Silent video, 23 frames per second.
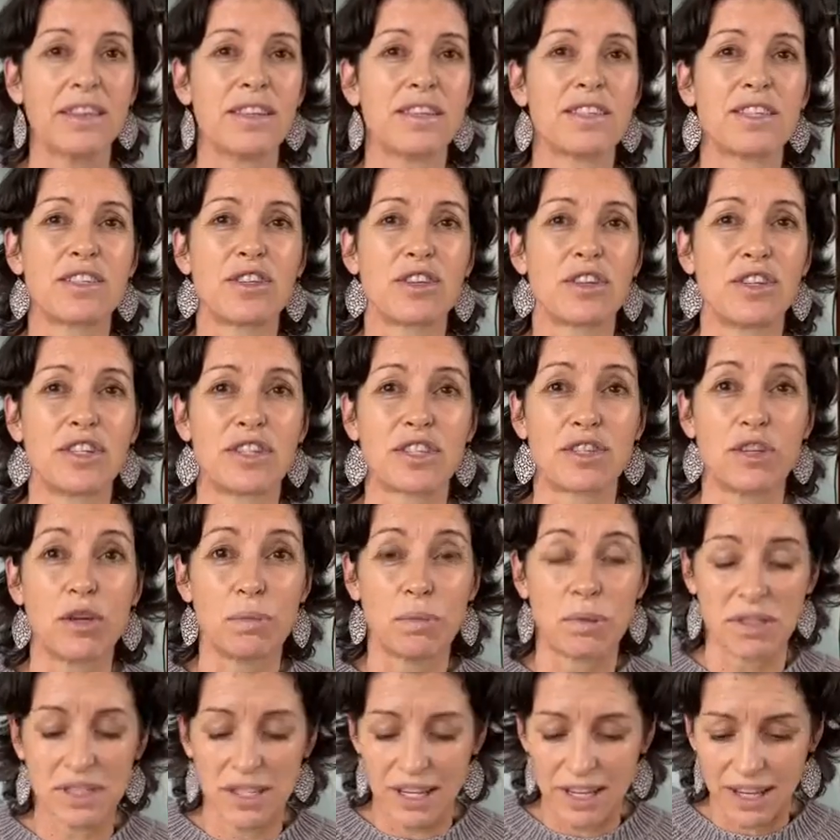There's
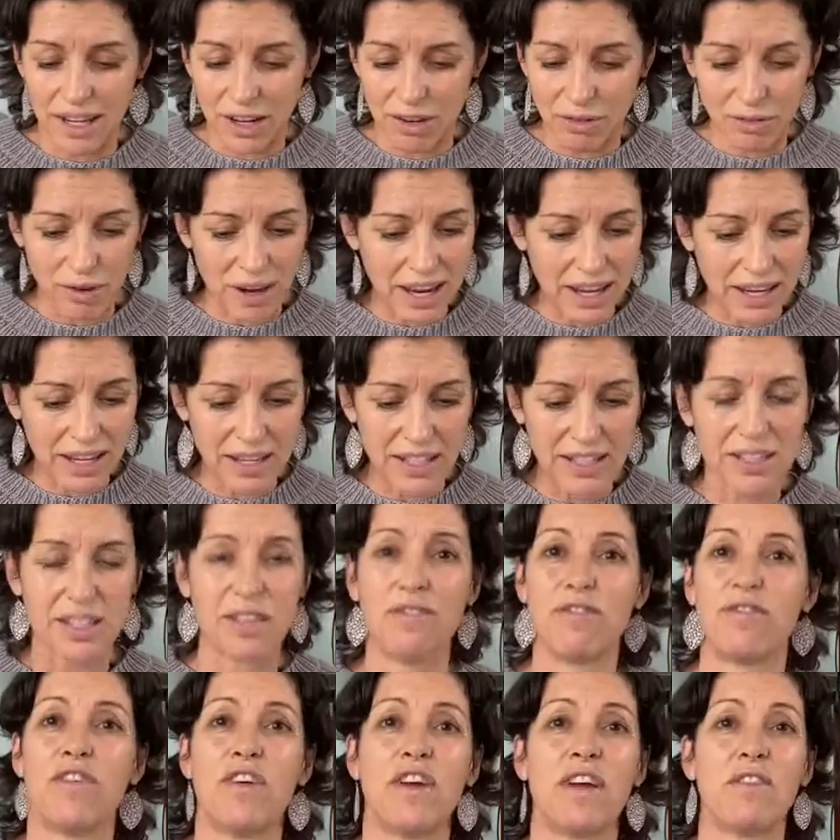superseded crackers, the
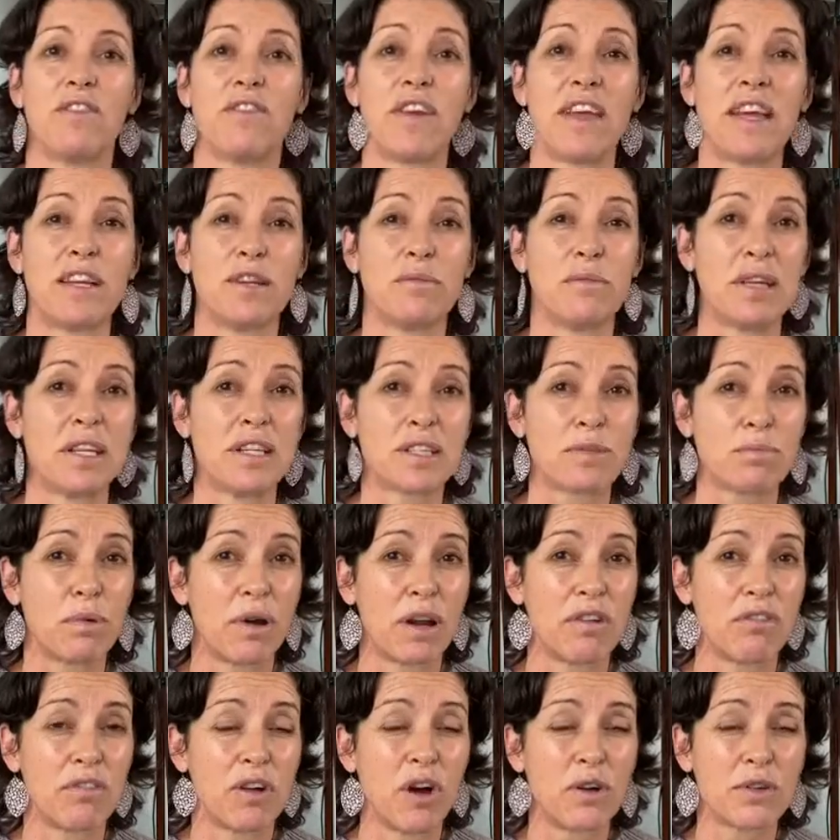Vietnamese
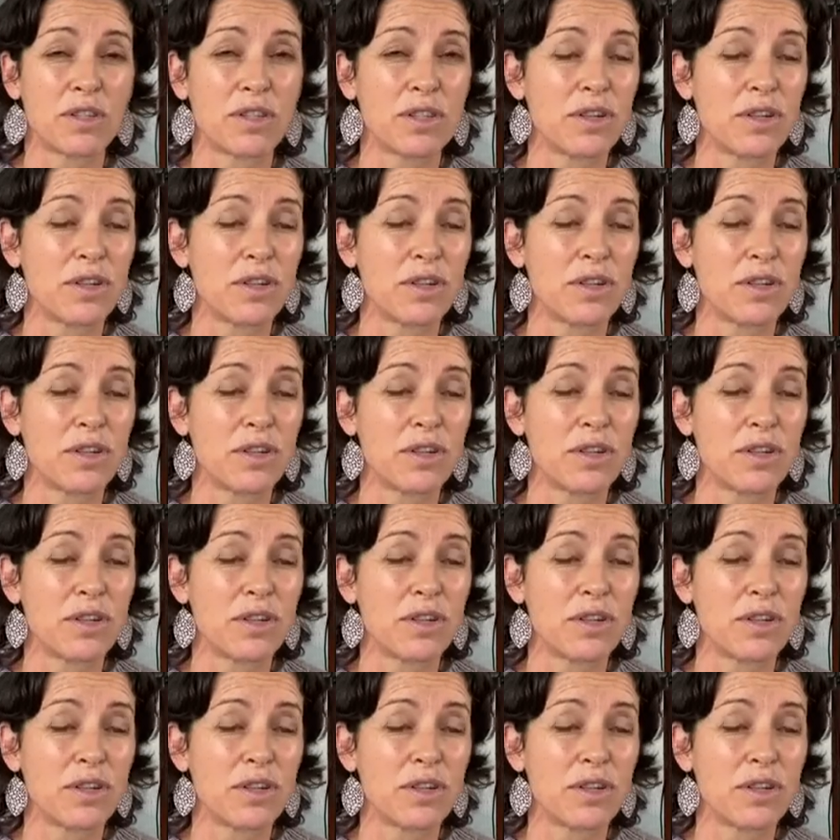spring rolls.